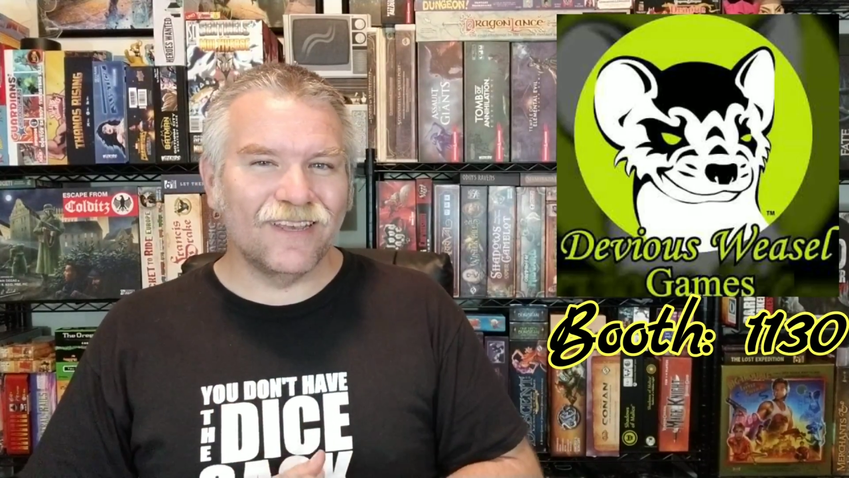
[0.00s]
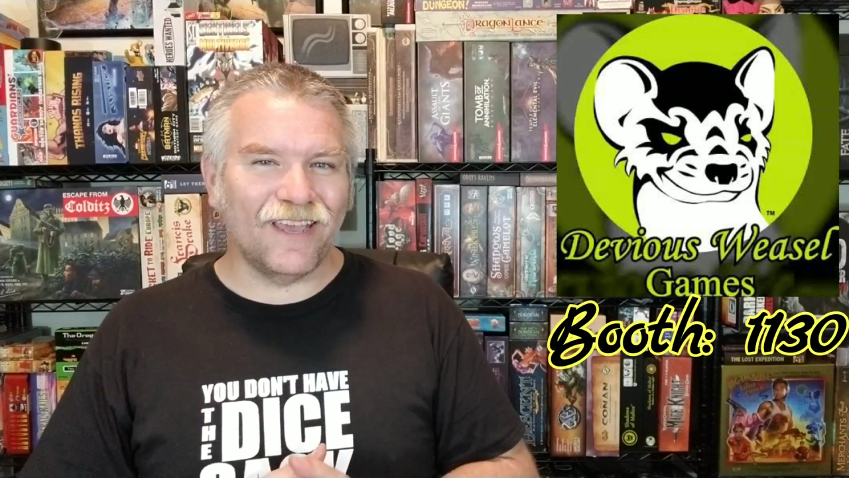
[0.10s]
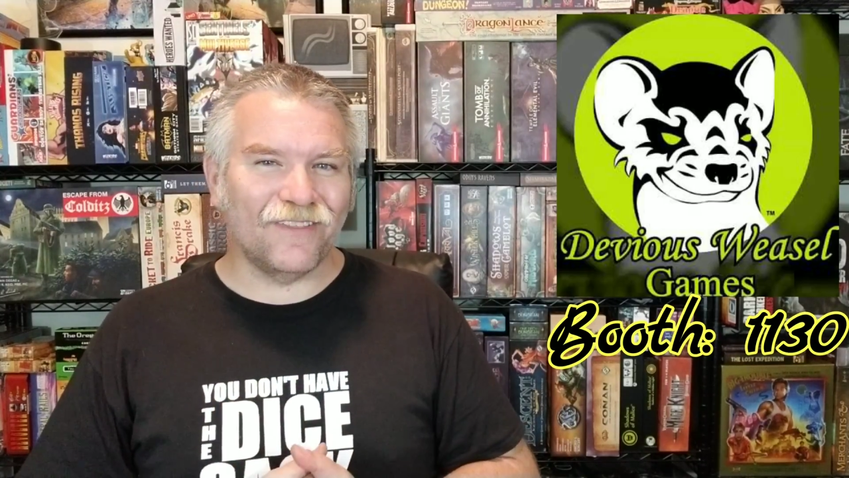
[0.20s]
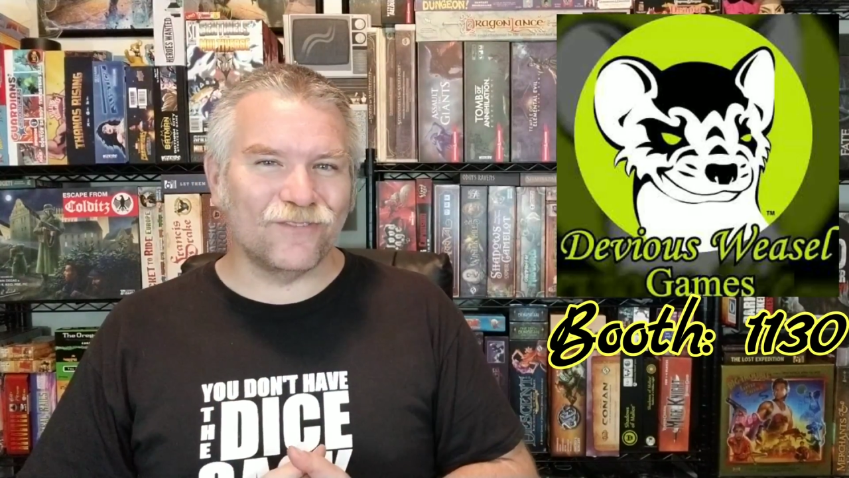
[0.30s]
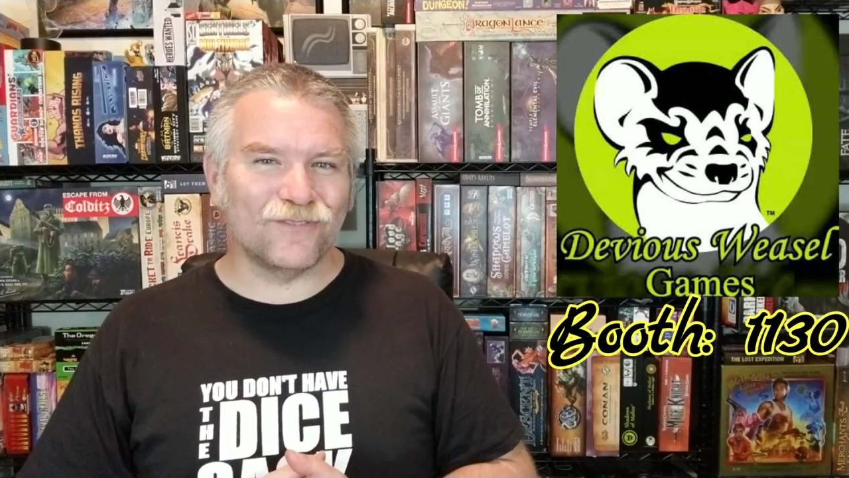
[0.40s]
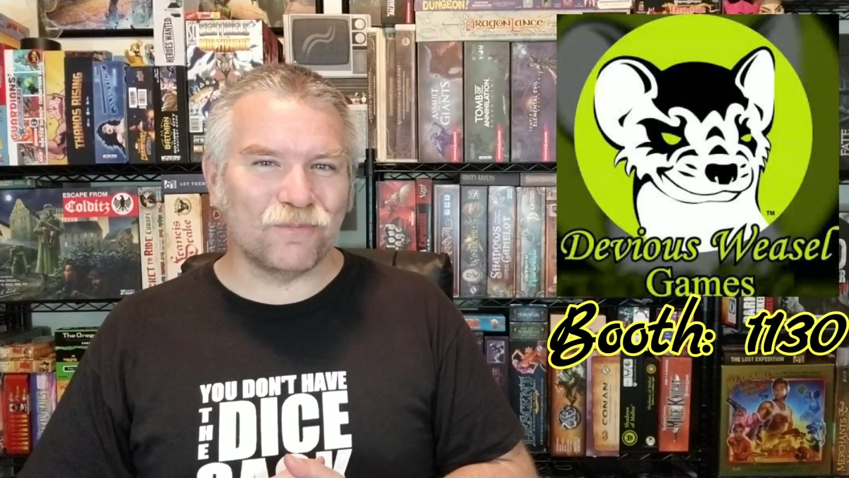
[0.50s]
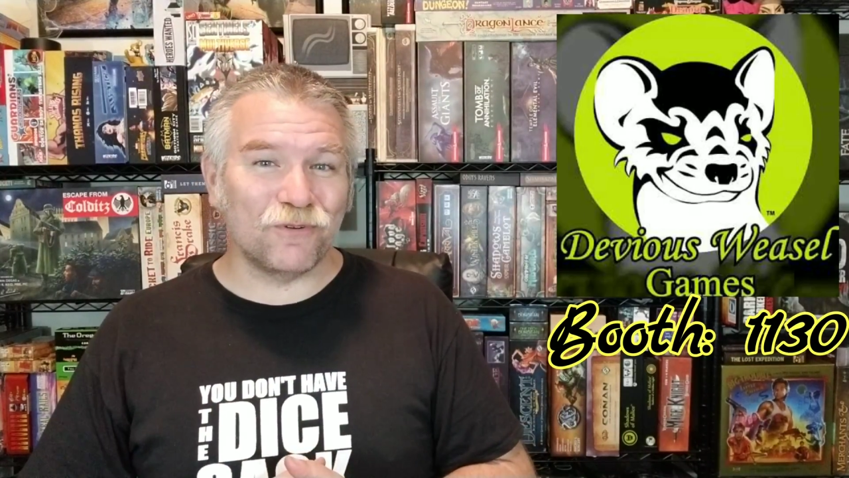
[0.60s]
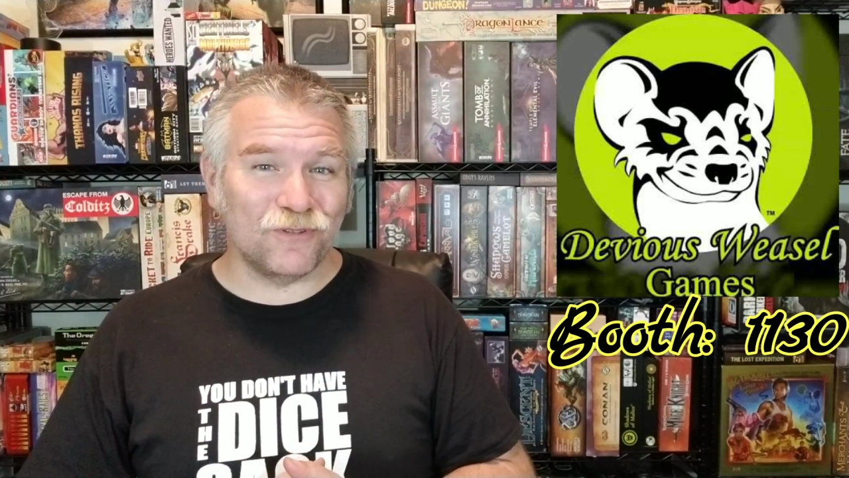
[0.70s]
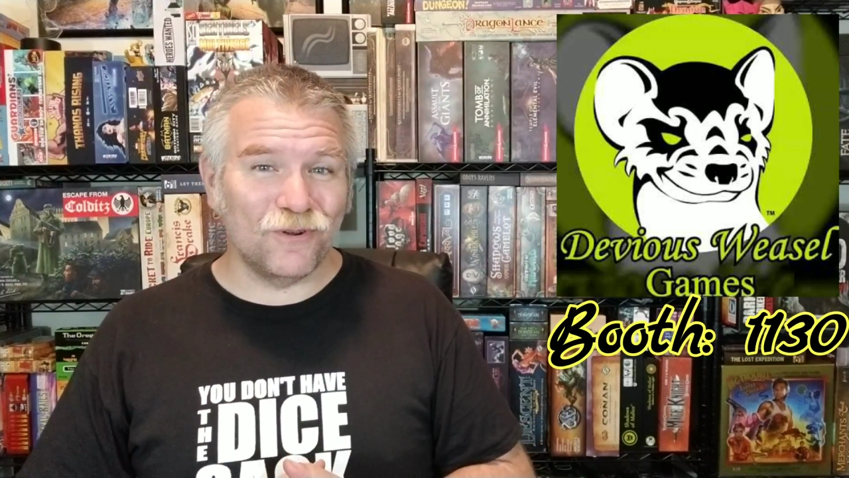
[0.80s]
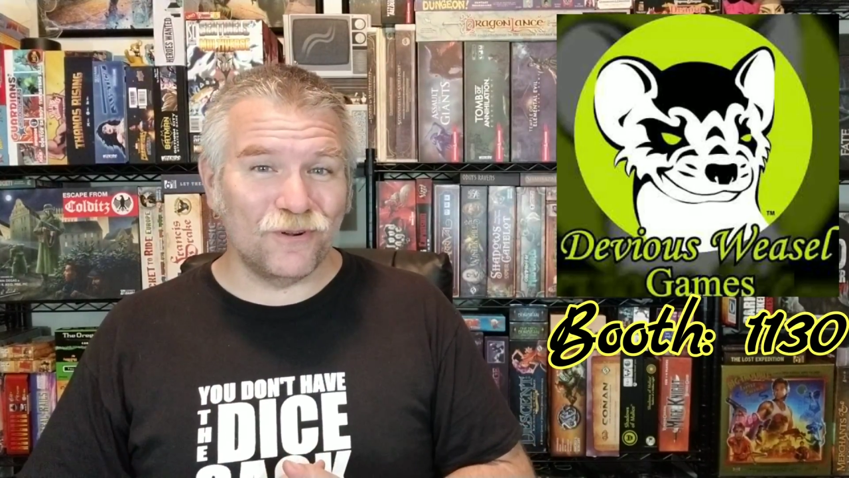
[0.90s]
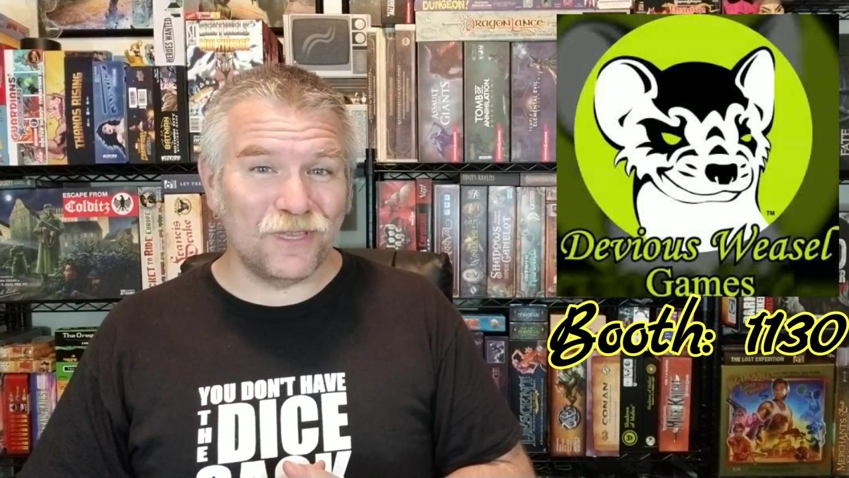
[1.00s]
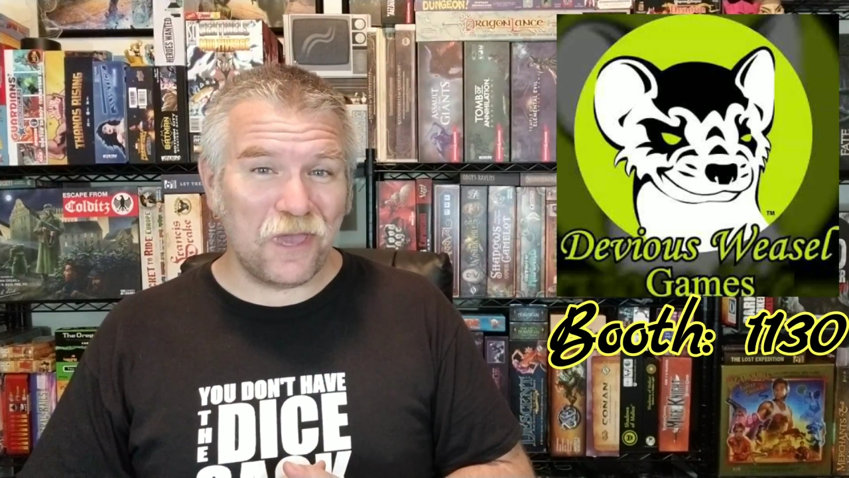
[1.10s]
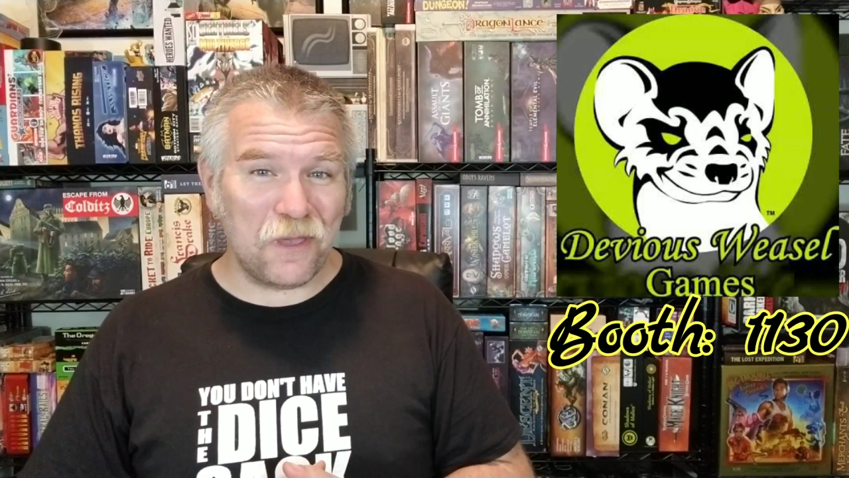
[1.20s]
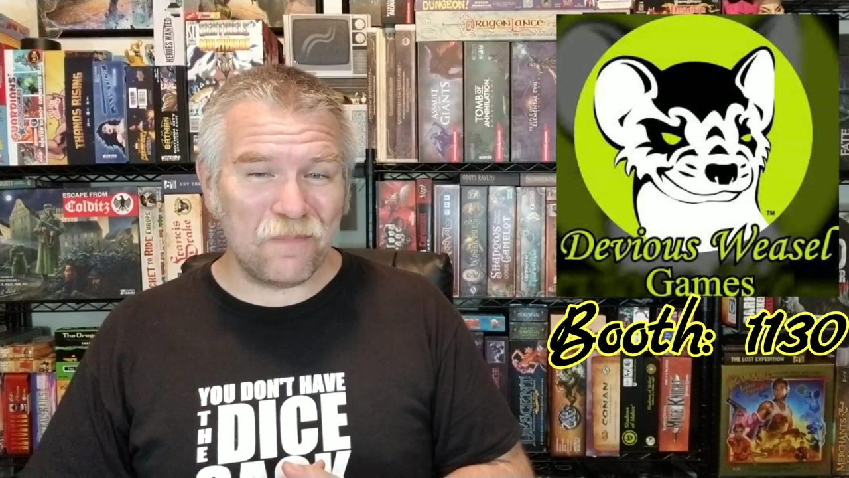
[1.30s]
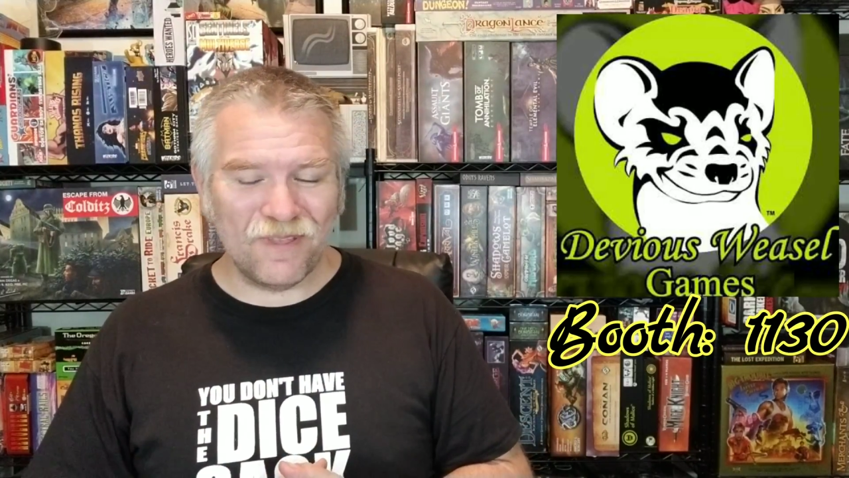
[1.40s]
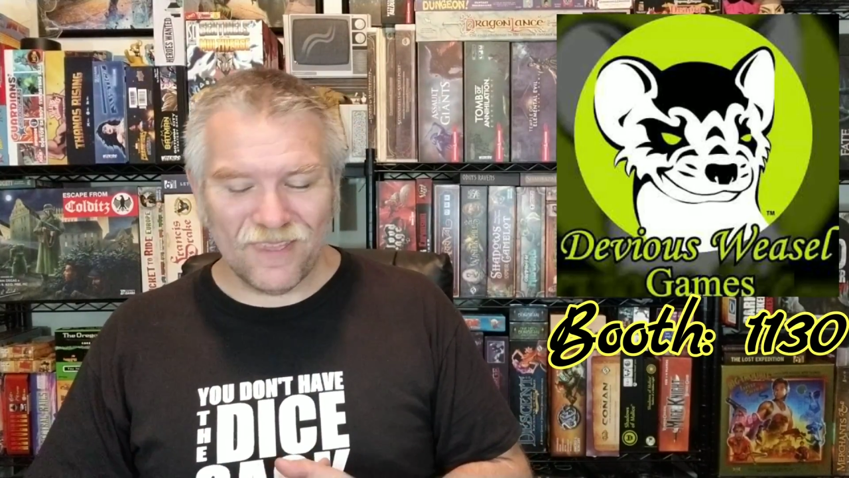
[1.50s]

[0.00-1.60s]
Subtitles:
Yeah, this is a pretty dirty game.